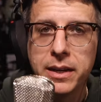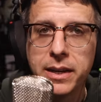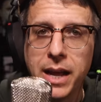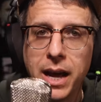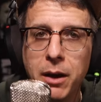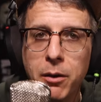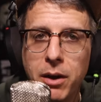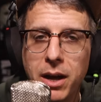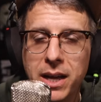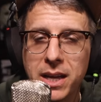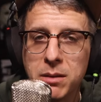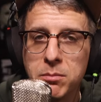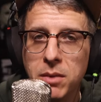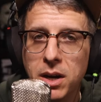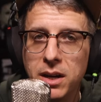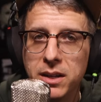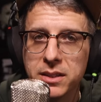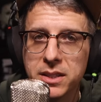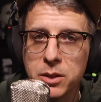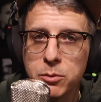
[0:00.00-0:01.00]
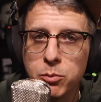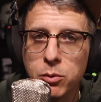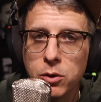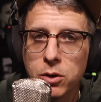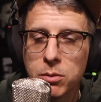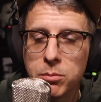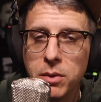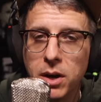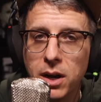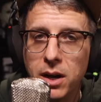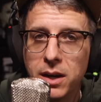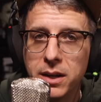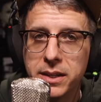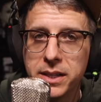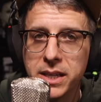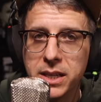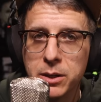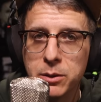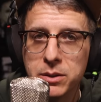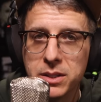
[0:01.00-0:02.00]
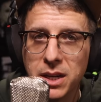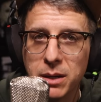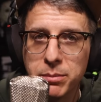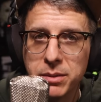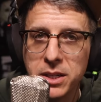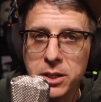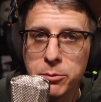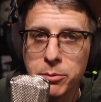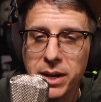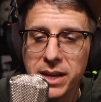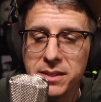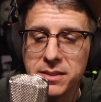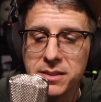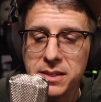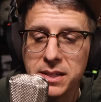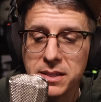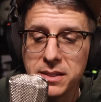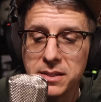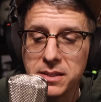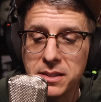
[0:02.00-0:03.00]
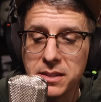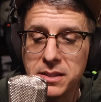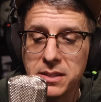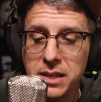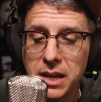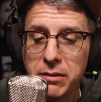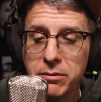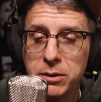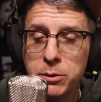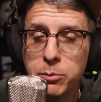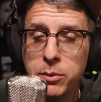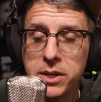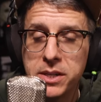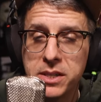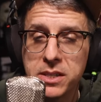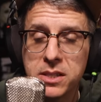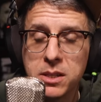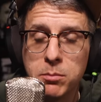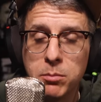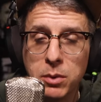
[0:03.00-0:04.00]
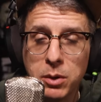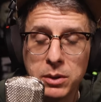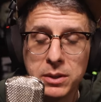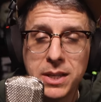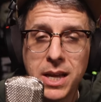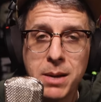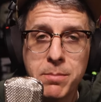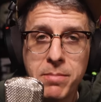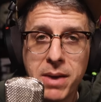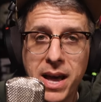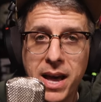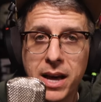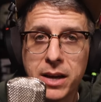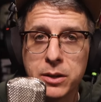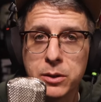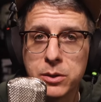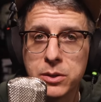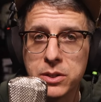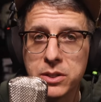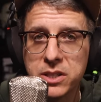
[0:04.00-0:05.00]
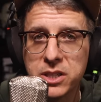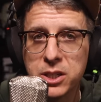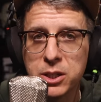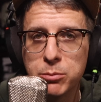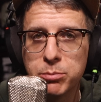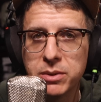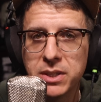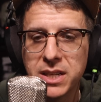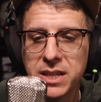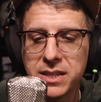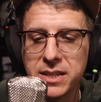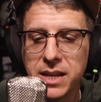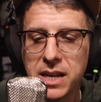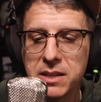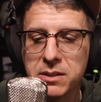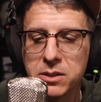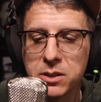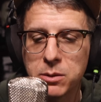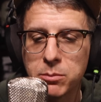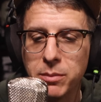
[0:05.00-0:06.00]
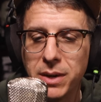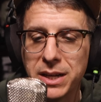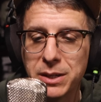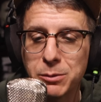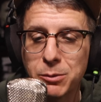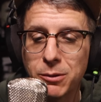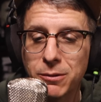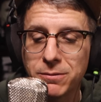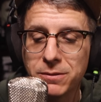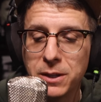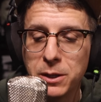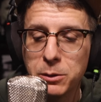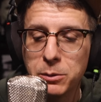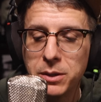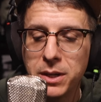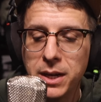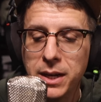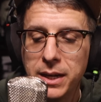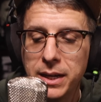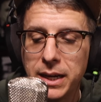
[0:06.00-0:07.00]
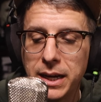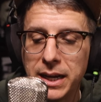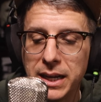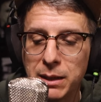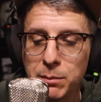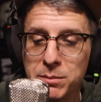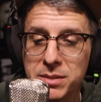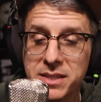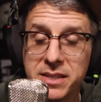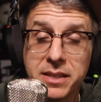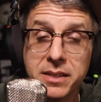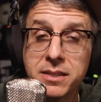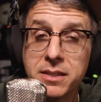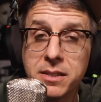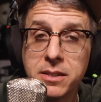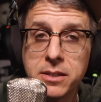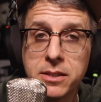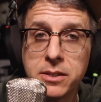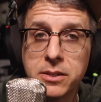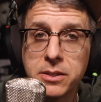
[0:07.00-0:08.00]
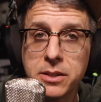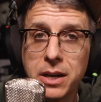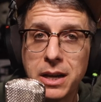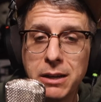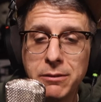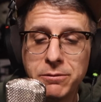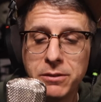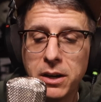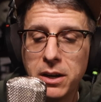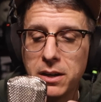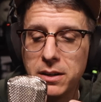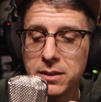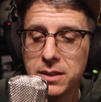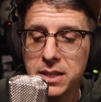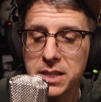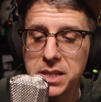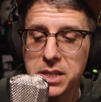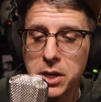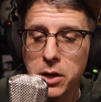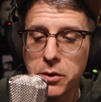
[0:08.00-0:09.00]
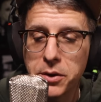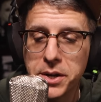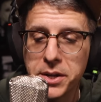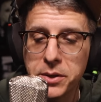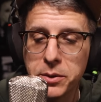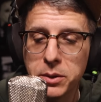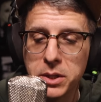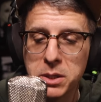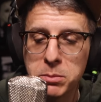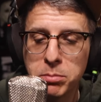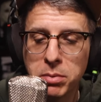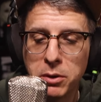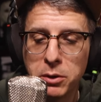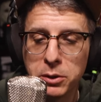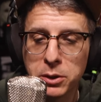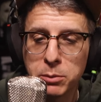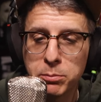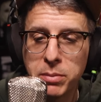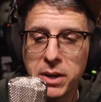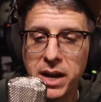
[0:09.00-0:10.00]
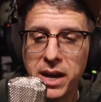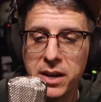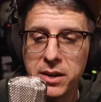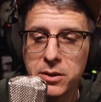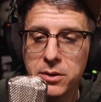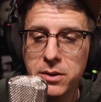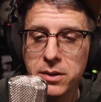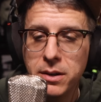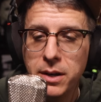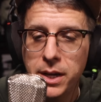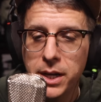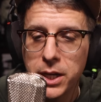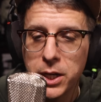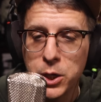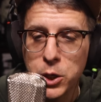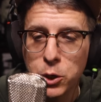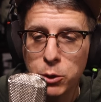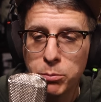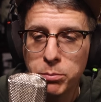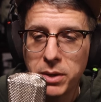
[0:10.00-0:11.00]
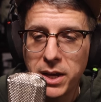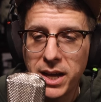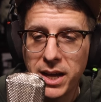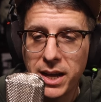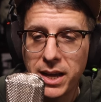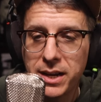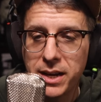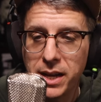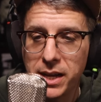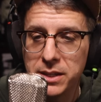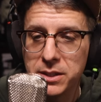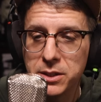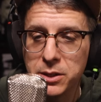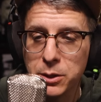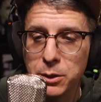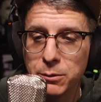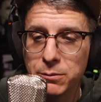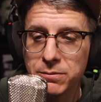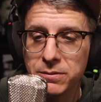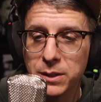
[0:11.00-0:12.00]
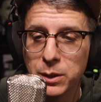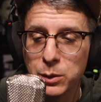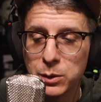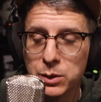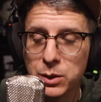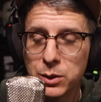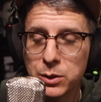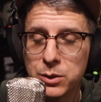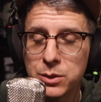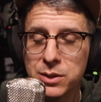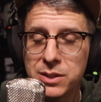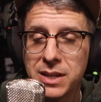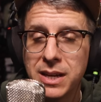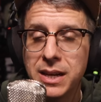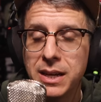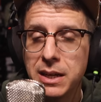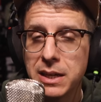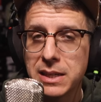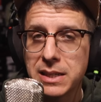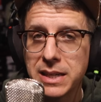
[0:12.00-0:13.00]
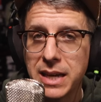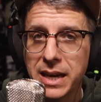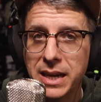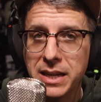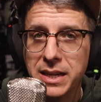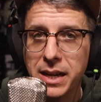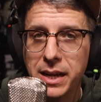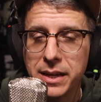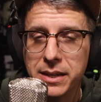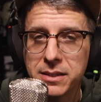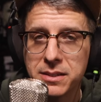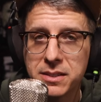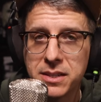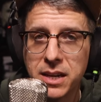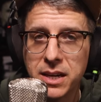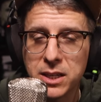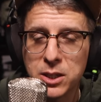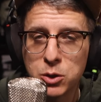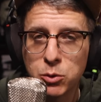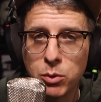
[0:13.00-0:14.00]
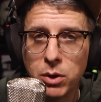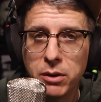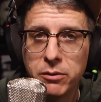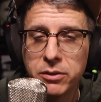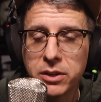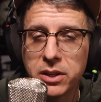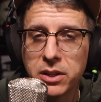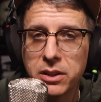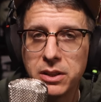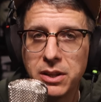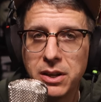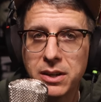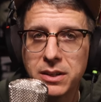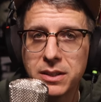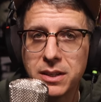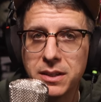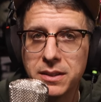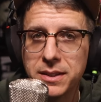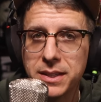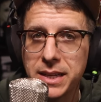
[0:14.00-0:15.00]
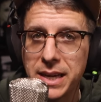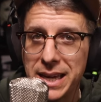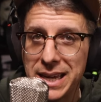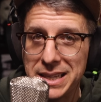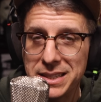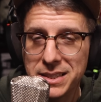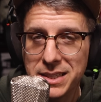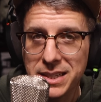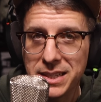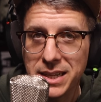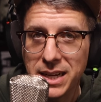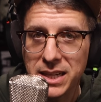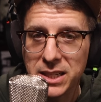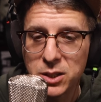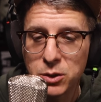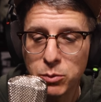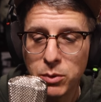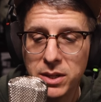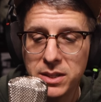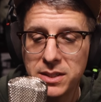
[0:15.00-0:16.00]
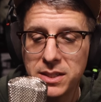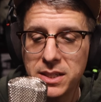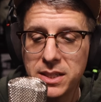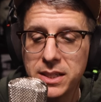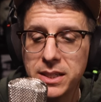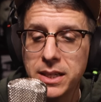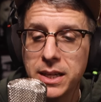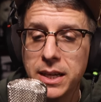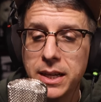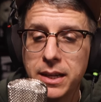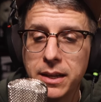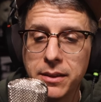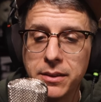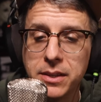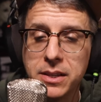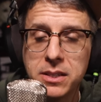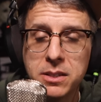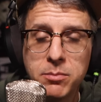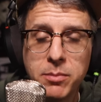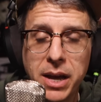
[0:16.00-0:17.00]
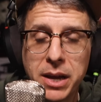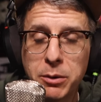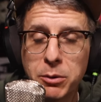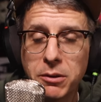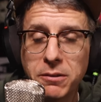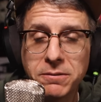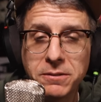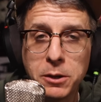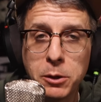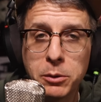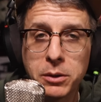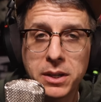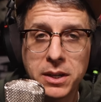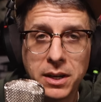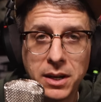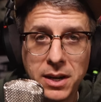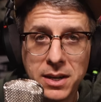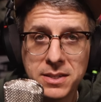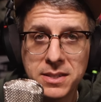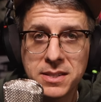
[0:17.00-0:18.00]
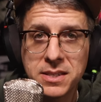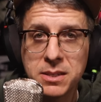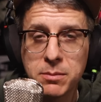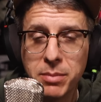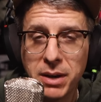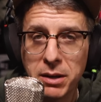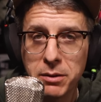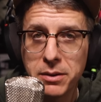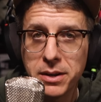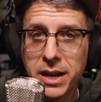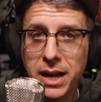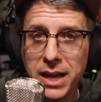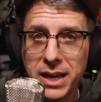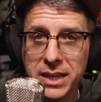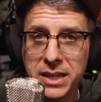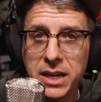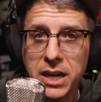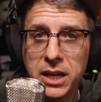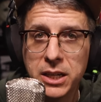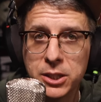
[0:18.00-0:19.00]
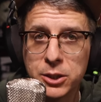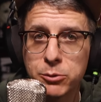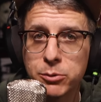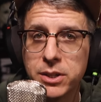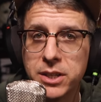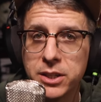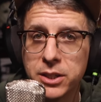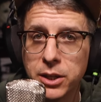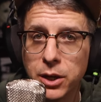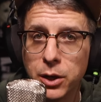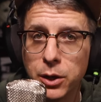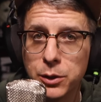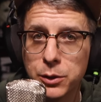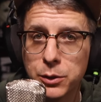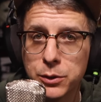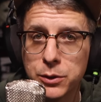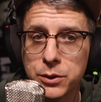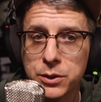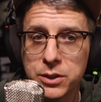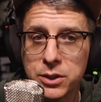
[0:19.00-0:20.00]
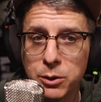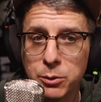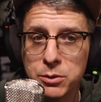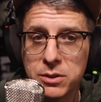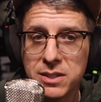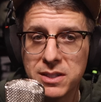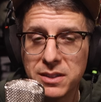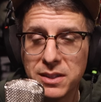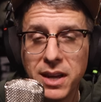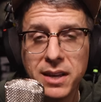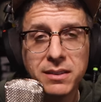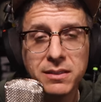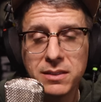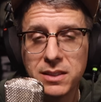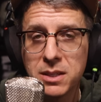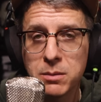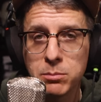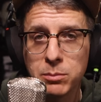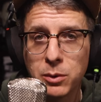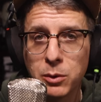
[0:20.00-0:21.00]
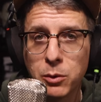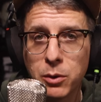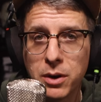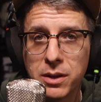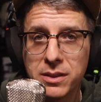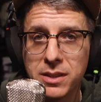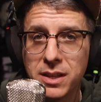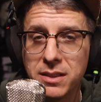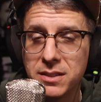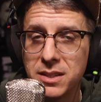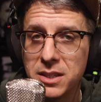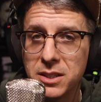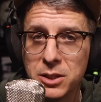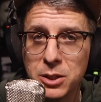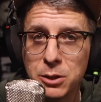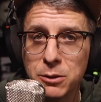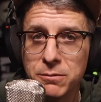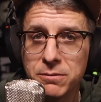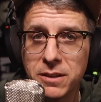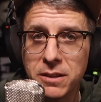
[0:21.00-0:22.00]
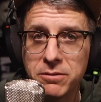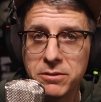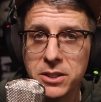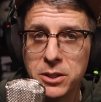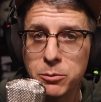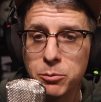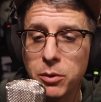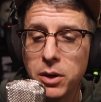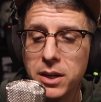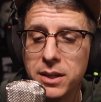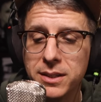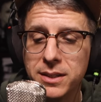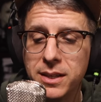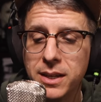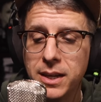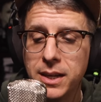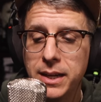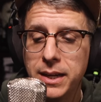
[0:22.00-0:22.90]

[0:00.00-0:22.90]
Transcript: Now I am on the Warm Audio WA67, which is a multi-pattern tube condenser microphone. I am 6 inches off on the cardioid polar pattern, no pad and no filters. Gain is set at 12 o'clock on the 18i20. This microphone costs about $900, so slightly more than the 251.